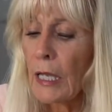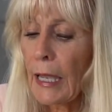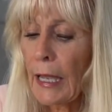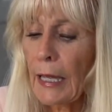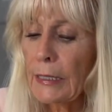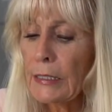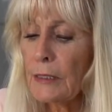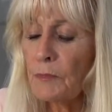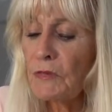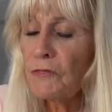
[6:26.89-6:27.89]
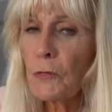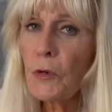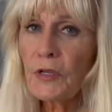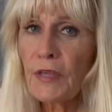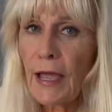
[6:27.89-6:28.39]
And
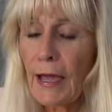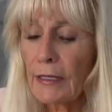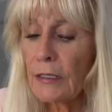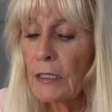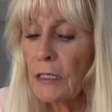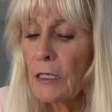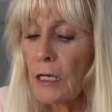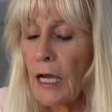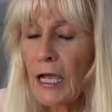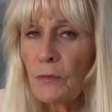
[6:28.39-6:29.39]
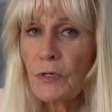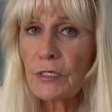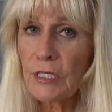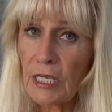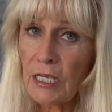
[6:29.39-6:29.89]
before that, I
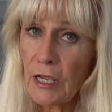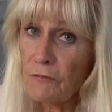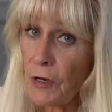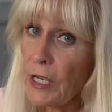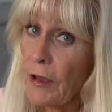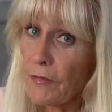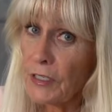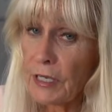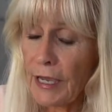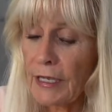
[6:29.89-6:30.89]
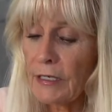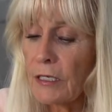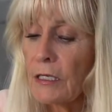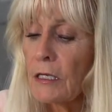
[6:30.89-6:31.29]
was eating a very healthy diet,